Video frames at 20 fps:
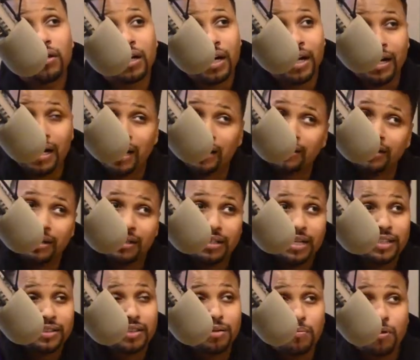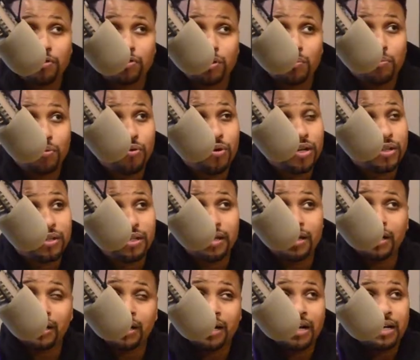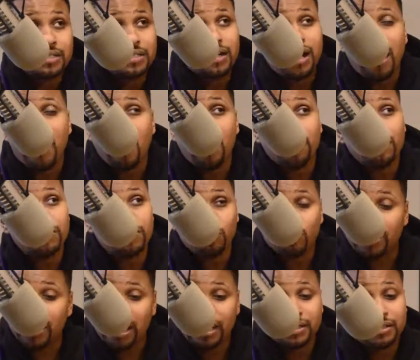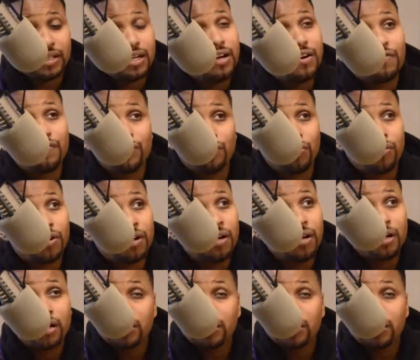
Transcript: And I think that's the most important thing, and that's all what I stand for